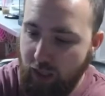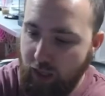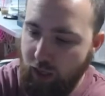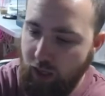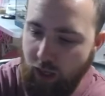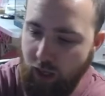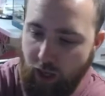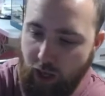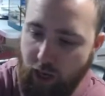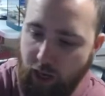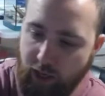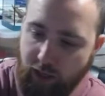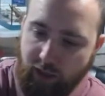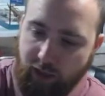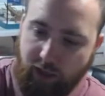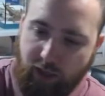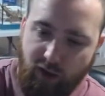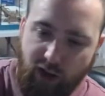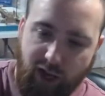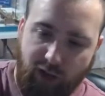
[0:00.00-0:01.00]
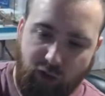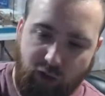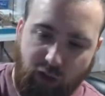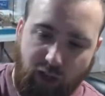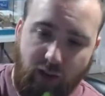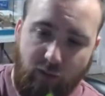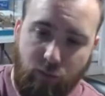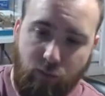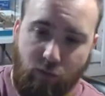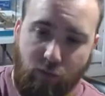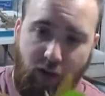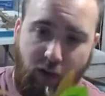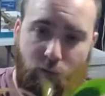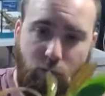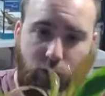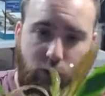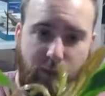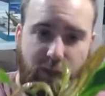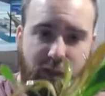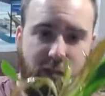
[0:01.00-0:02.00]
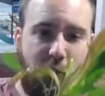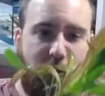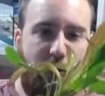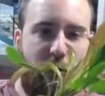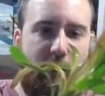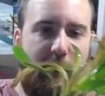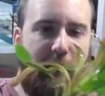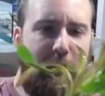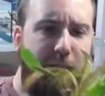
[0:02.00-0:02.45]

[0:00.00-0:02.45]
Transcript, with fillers: Uh, here I actually have Red Rubin Sword.